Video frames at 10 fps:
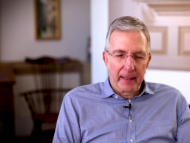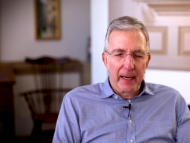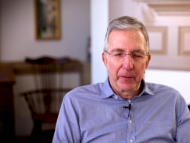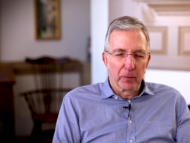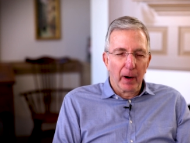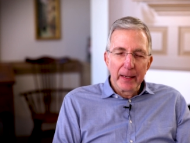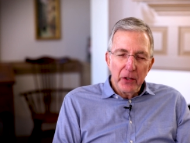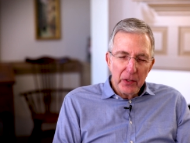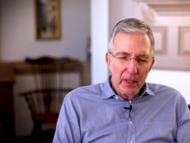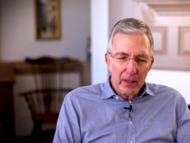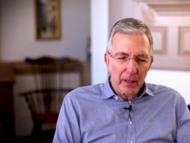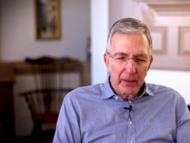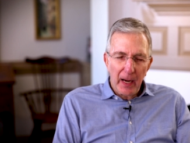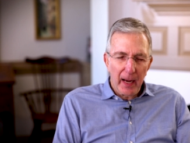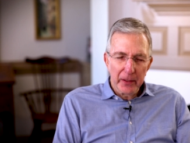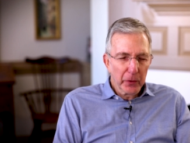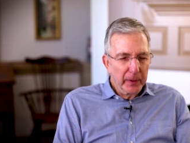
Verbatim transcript: can have the righteousness of God.